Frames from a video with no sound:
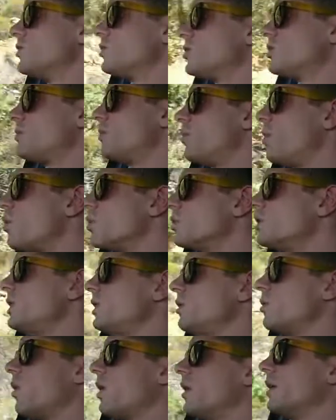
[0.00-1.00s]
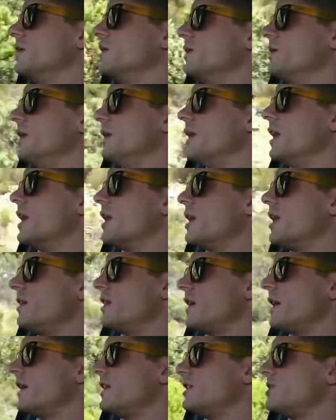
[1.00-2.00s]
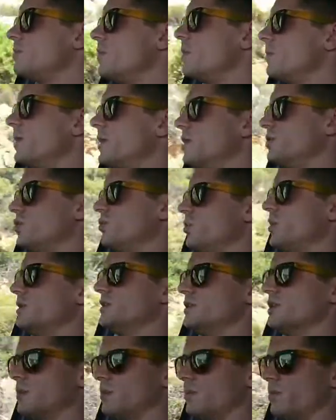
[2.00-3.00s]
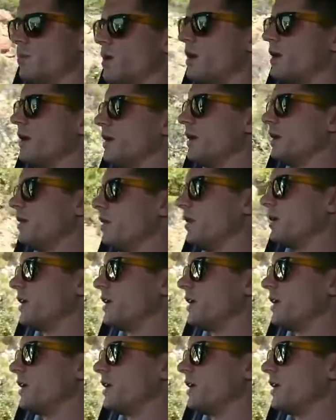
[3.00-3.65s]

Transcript: sporty quality that is perpetuated by the